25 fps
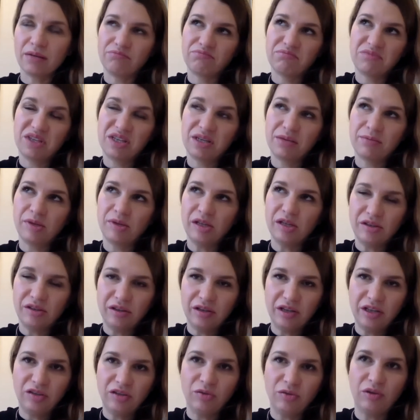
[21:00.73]

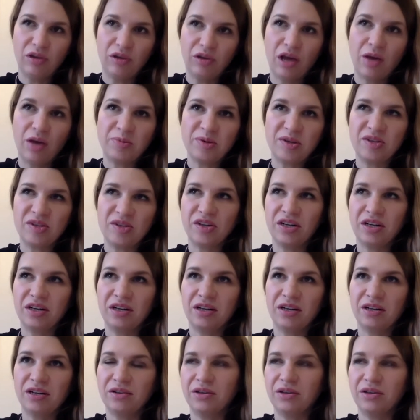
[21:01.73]
similarly to lobster